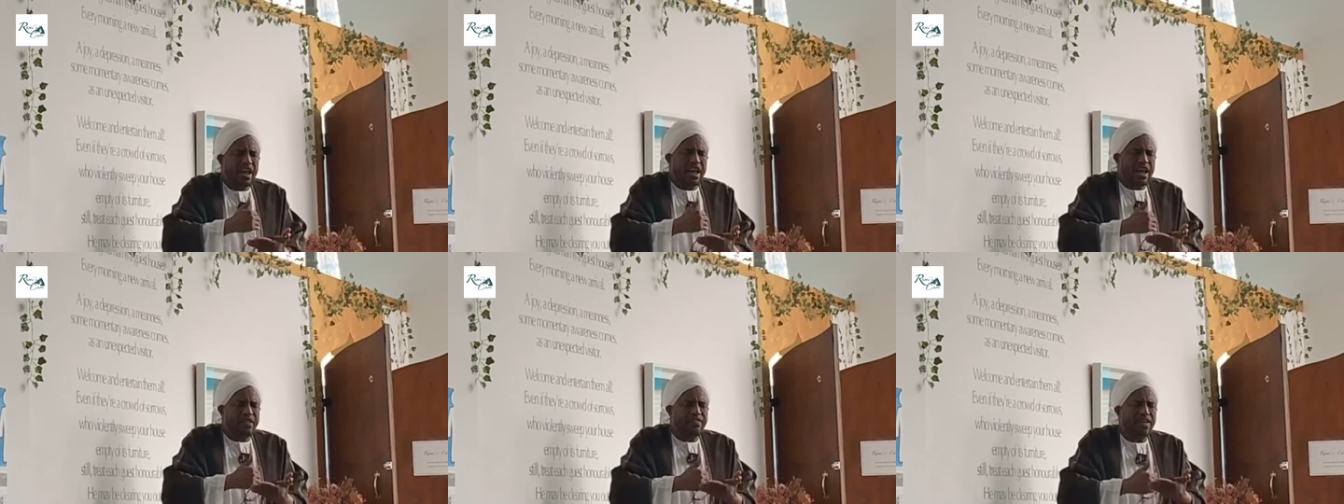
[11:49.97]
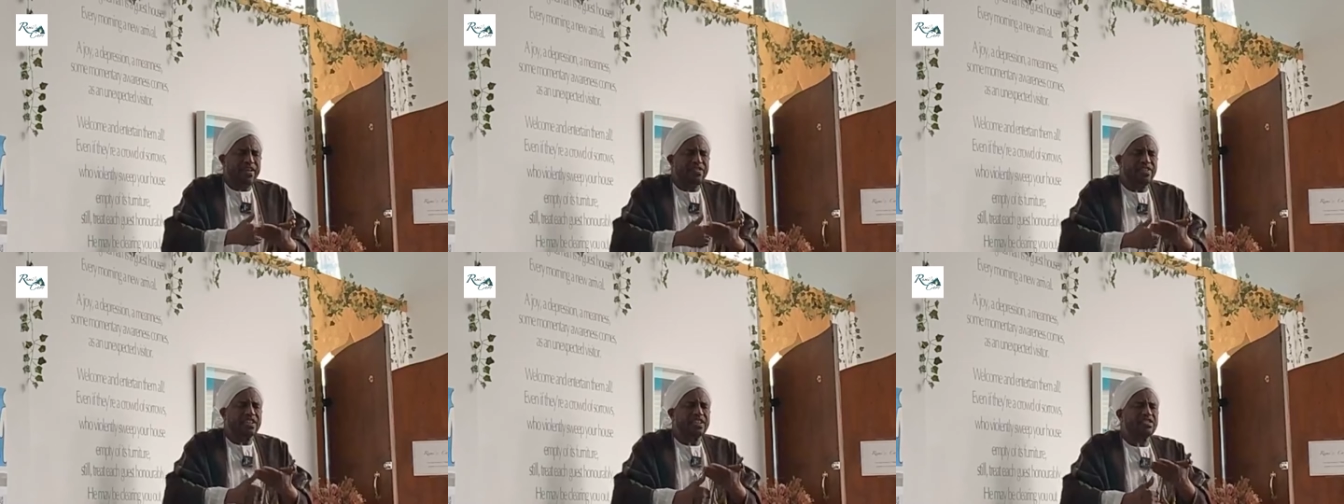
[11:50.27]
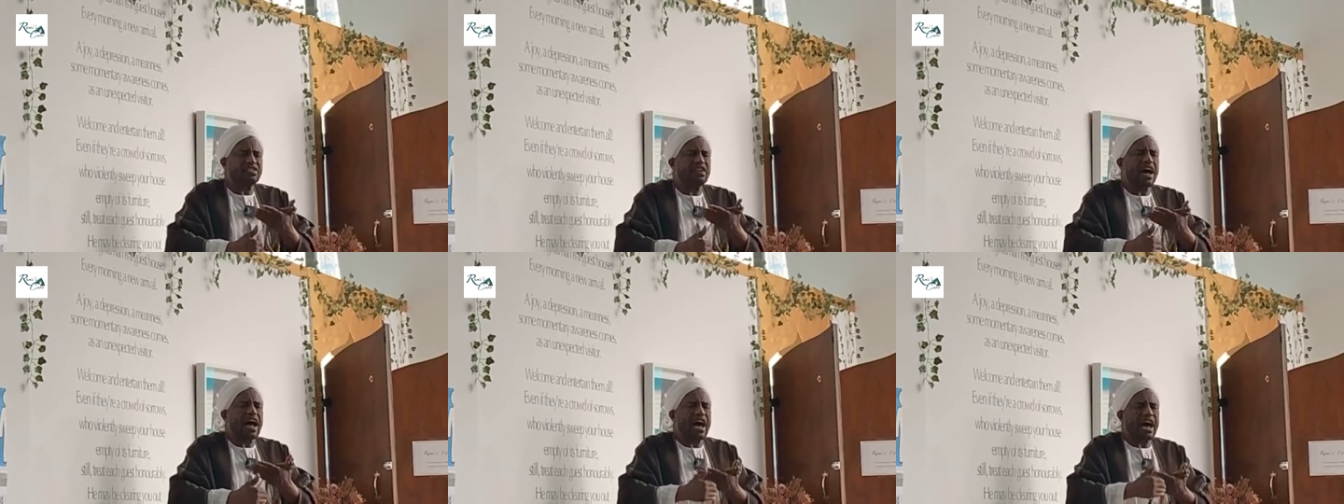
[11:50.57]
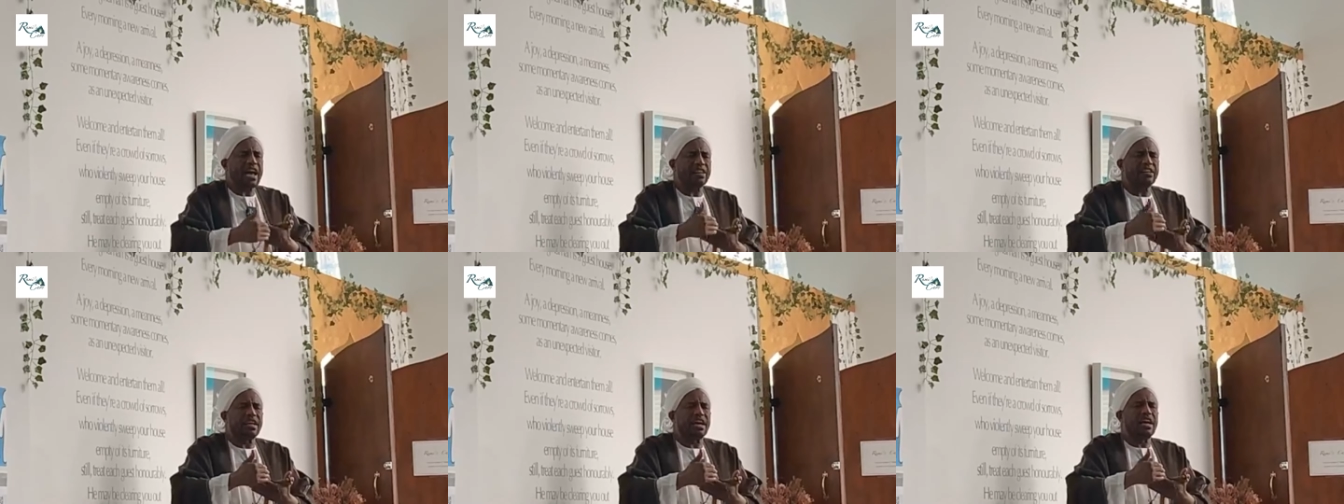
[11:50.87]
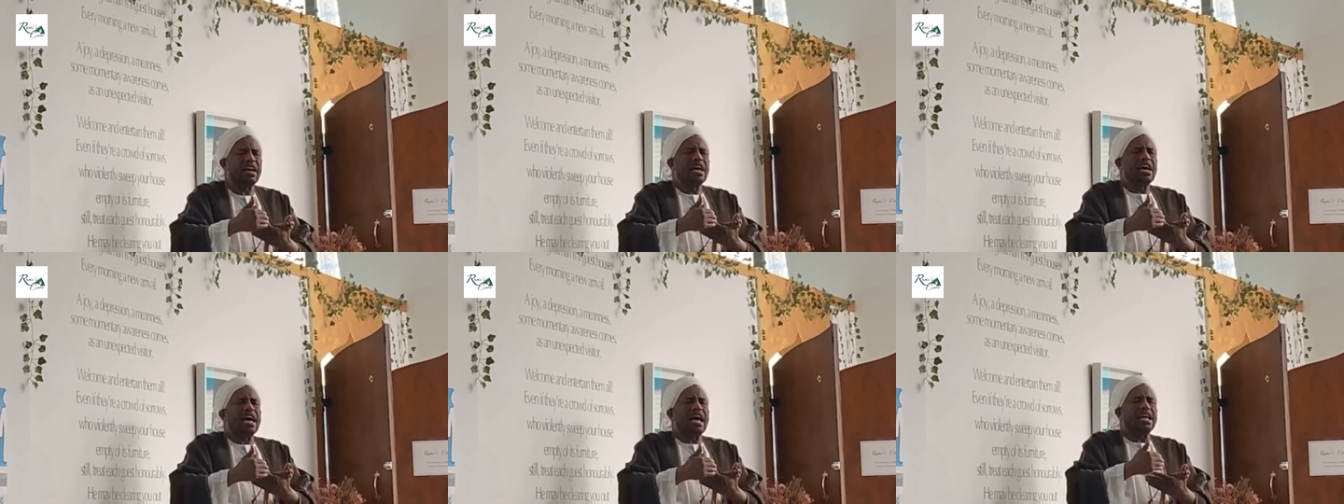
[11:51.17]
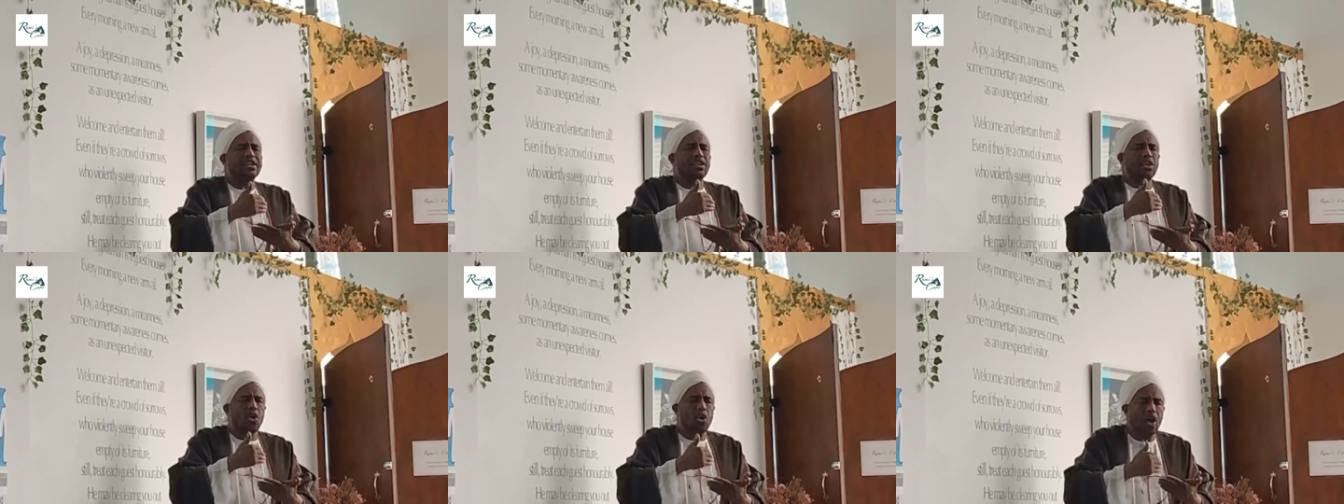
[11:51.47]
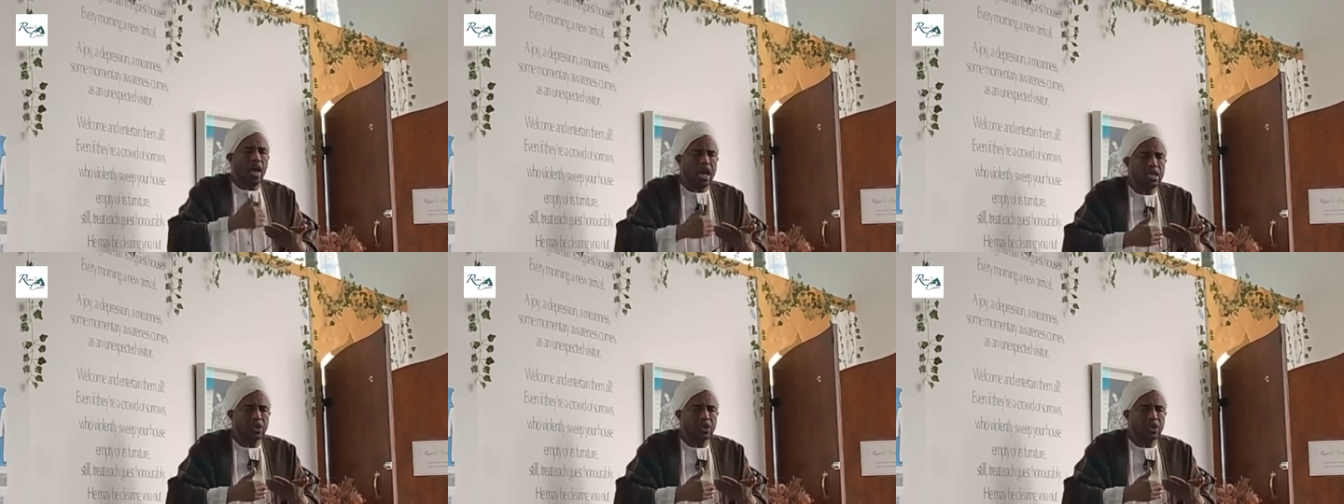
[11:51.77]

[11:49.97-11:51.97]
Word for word: even if it is harder, as long